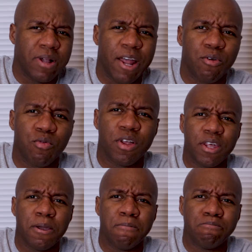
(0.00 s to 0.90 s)
had a
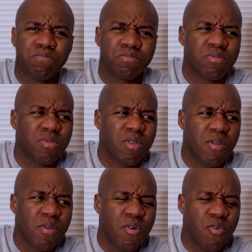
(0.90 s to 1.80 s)
really,
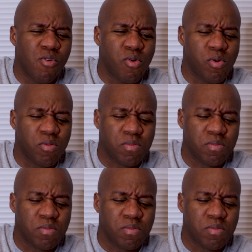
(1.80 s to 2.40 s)
ooh,